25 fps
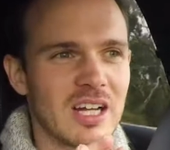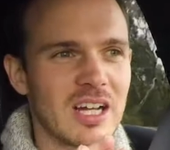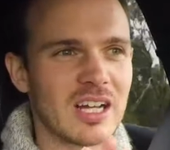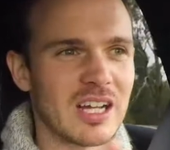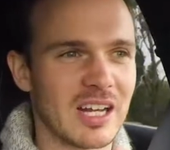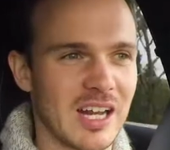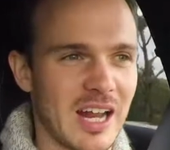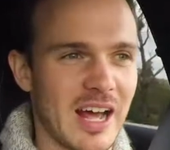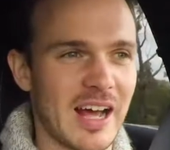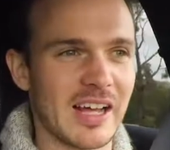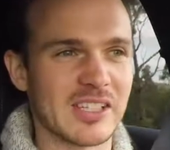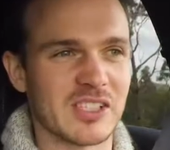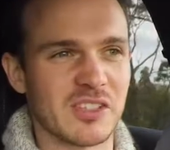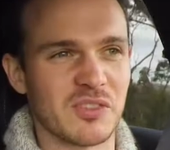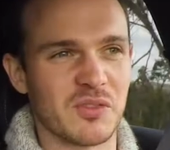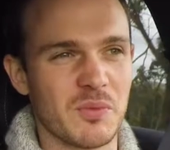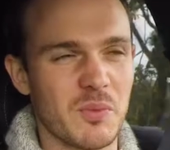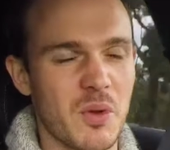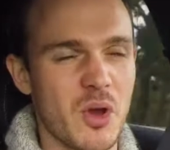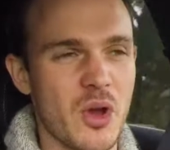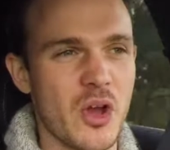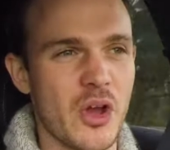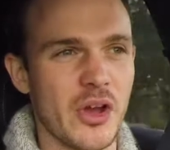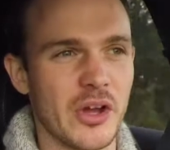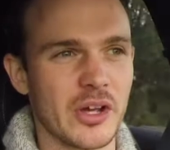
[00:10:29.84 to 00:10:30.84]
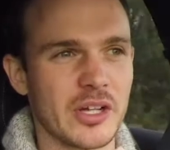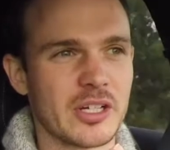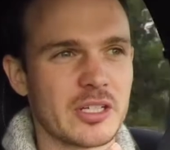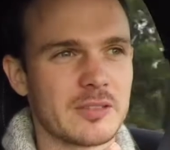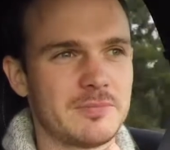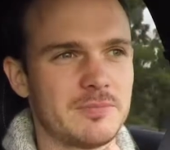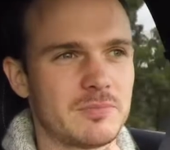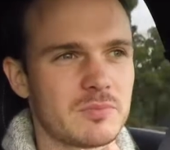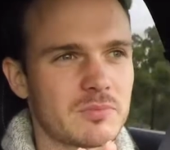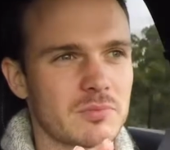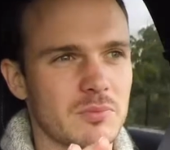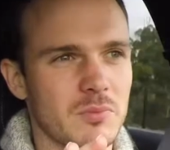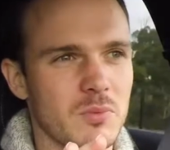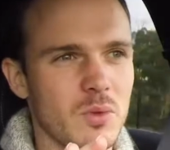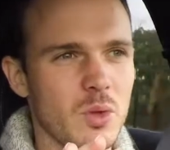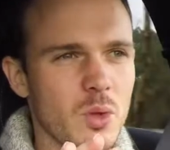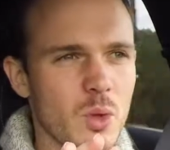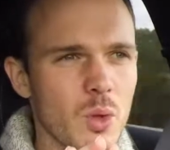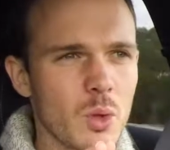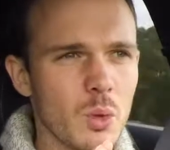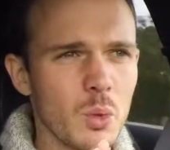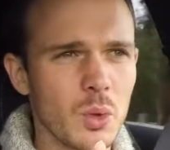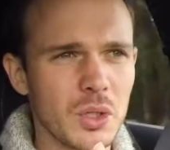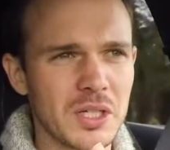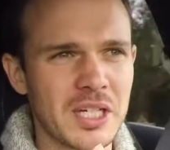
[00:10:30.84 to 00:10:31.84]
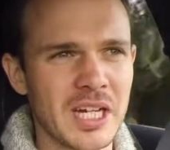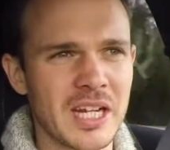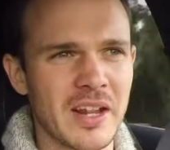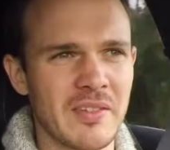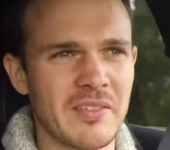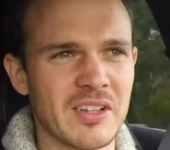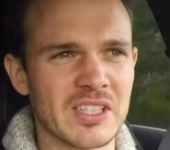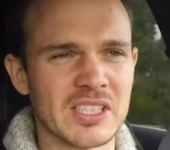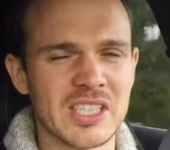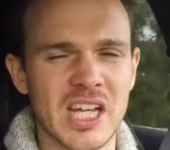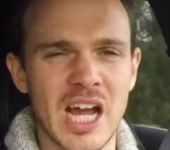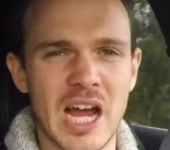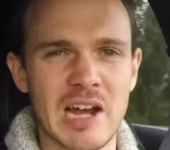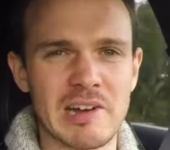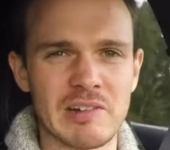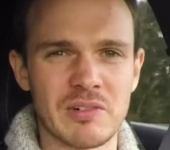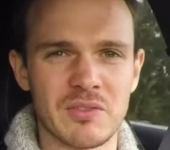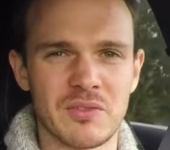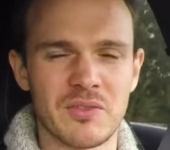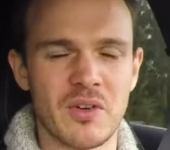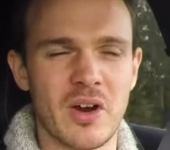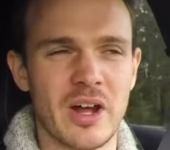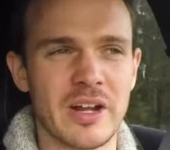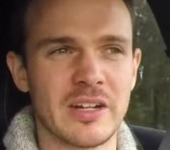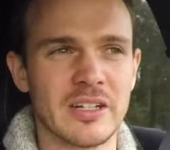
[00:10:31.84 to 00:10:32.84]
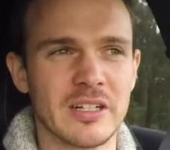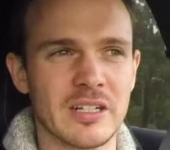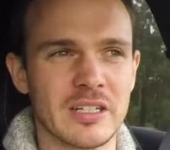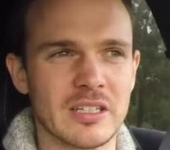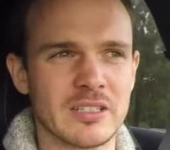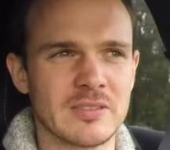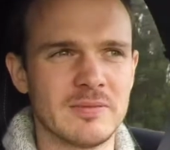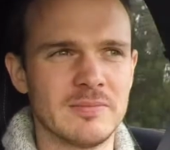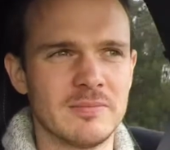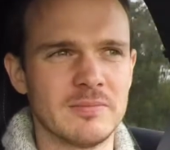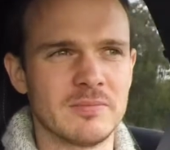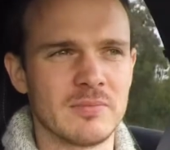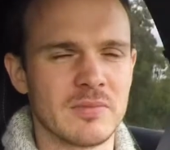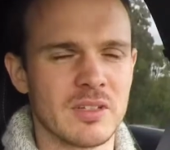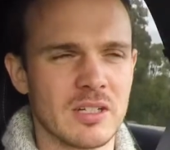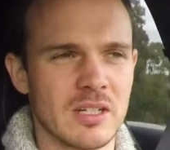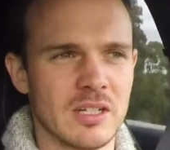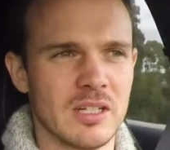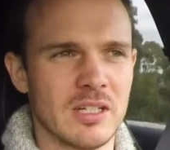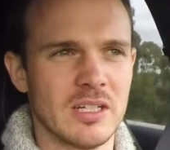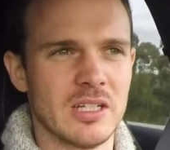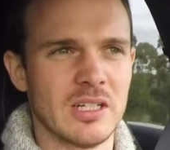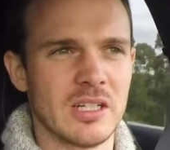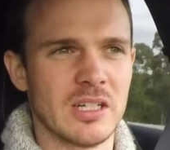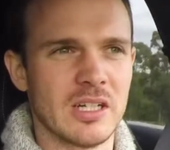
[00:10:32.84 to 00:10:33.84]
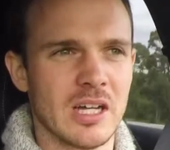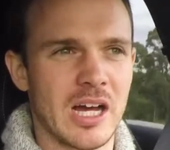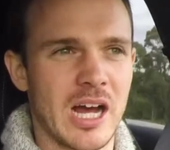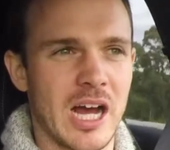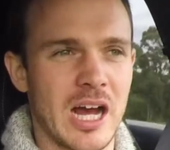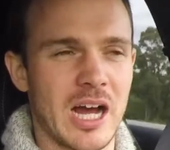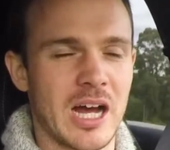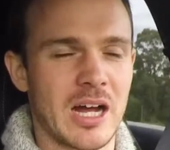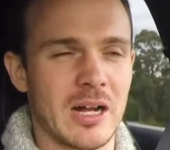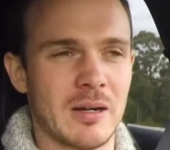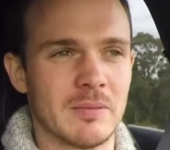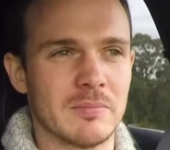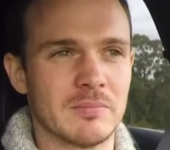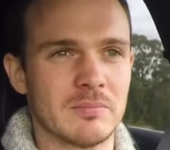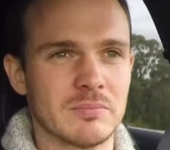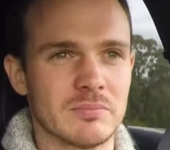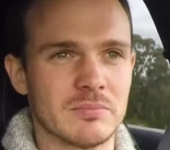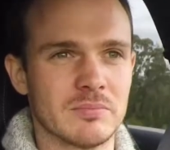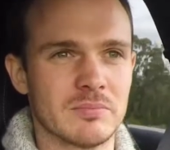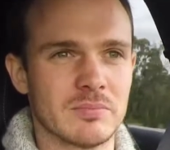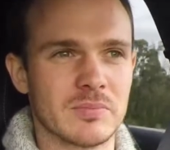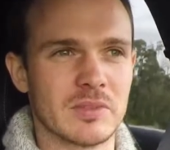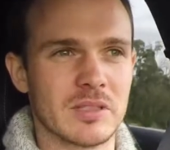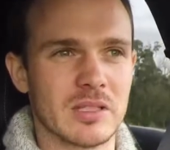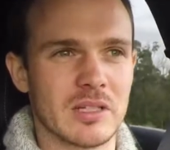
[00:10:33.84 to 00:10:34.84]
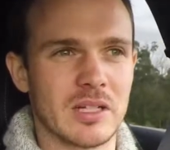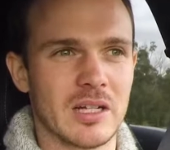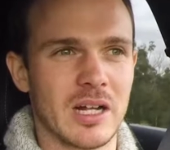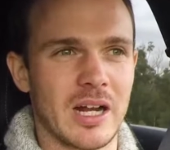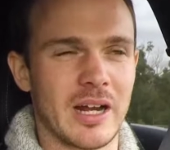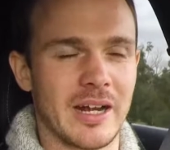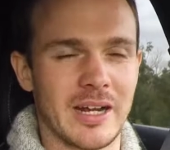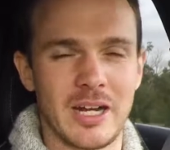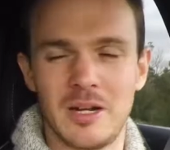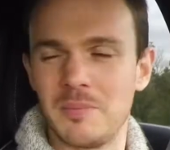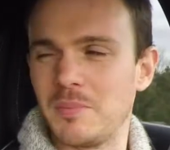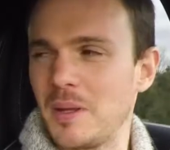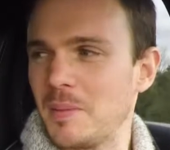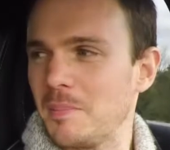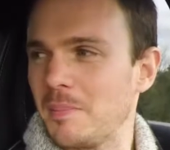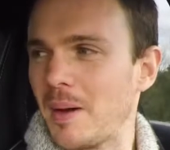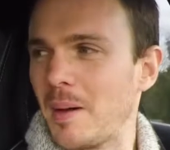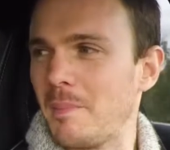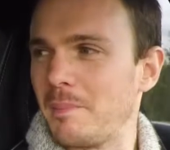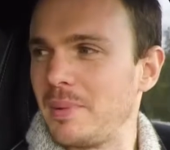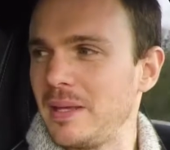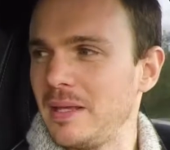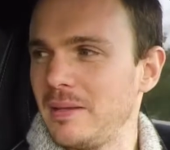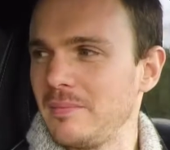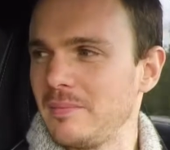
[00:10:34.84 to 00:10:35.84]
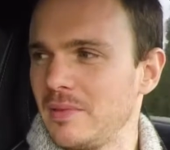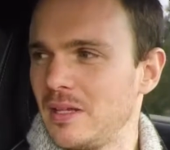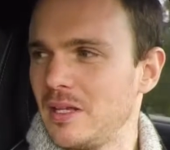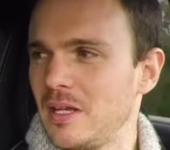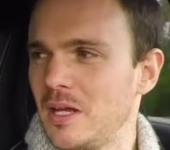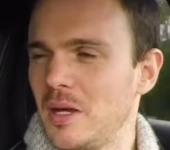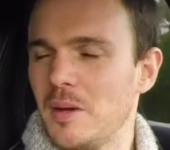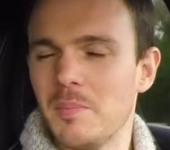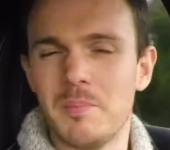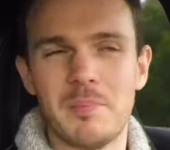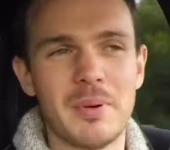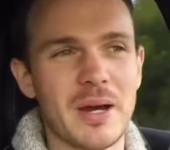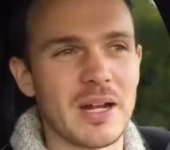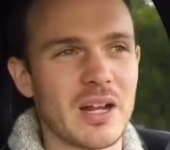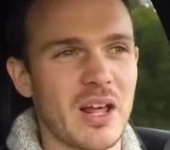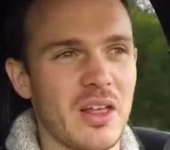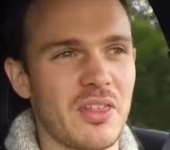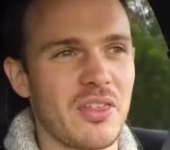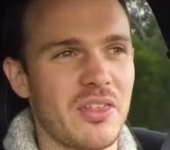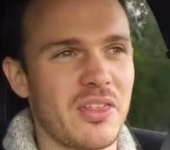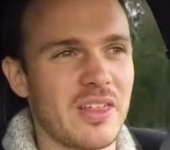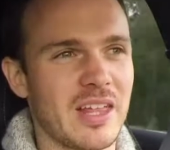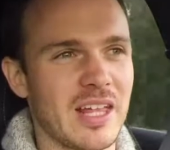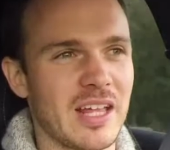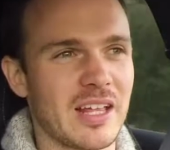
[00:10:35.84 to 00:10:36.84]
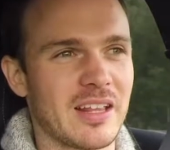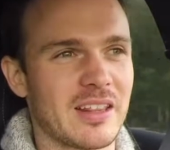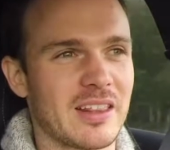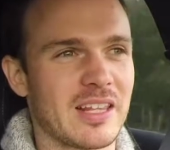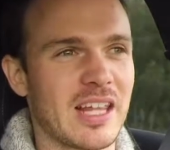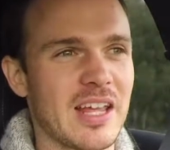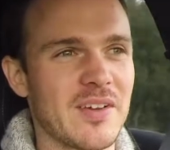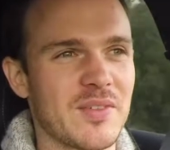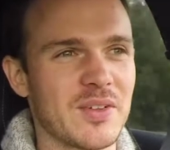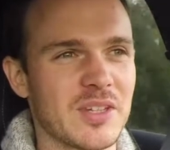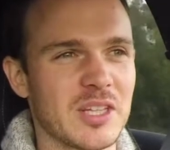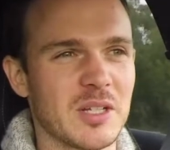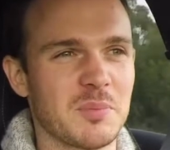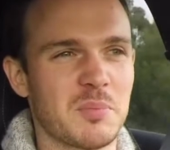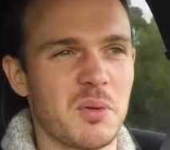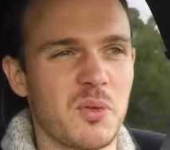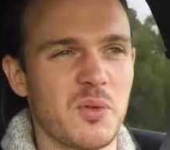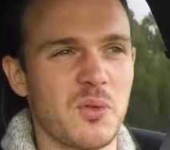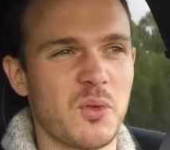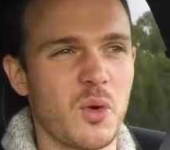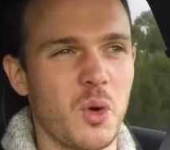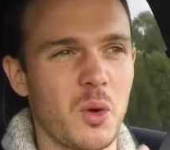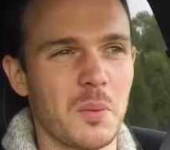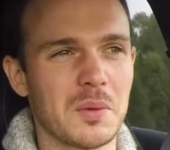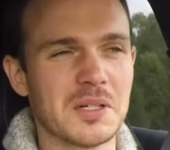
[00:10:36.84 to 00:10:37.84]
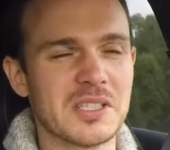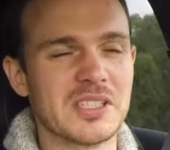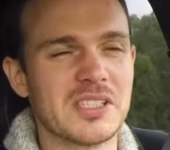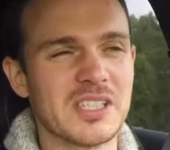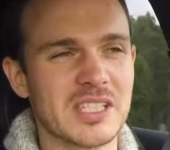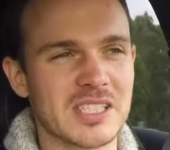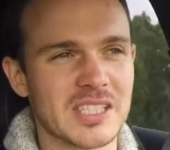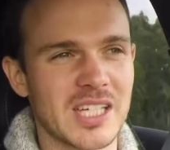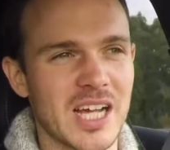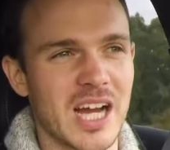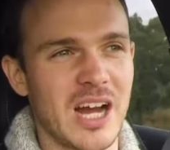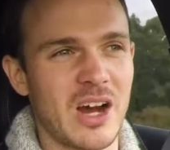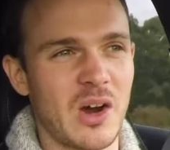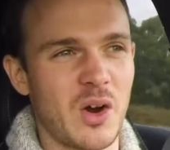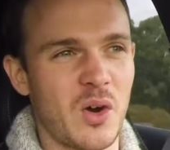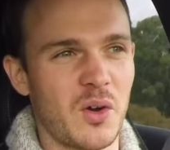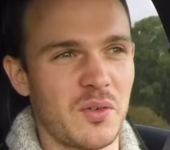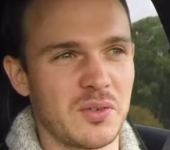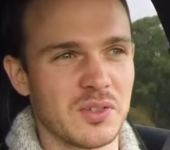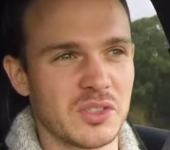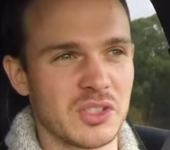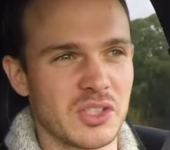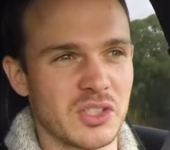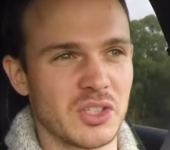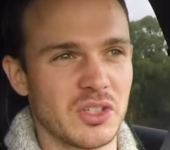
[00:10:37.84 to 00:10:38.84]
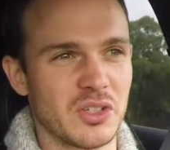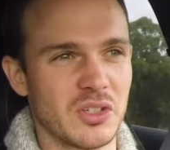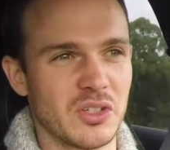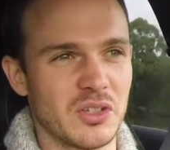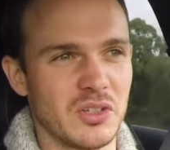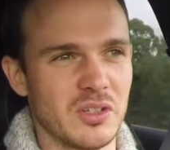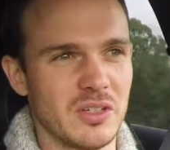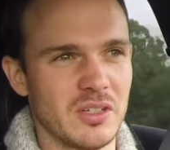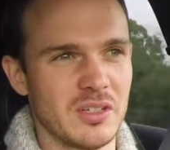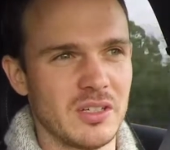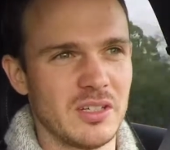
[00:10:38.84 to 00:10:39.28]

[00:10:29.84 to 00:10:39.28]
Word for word: class of Merc, would get in this car and find it um, a little bit bumpy. Mm. But I think given the performance this car offers you,